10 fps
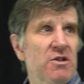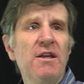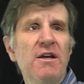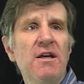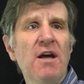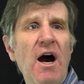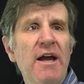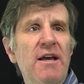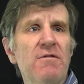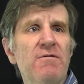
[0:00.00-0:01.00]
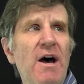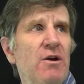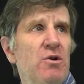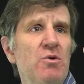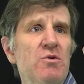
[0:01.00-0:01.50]
The
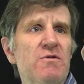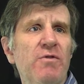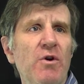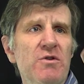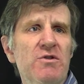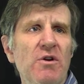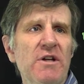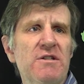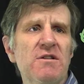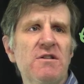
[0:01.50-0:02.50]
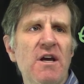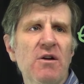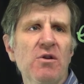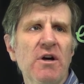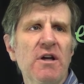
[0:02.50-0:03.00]
eigenvalues first. So let's take
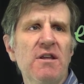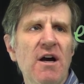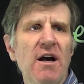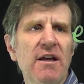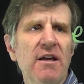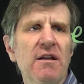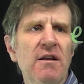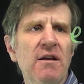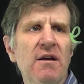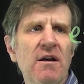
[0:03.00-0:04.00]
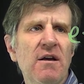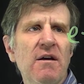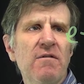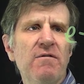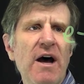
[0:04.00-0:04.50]
a look at the
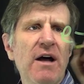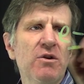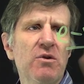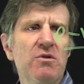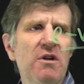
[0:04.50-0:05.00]
eigenvalues.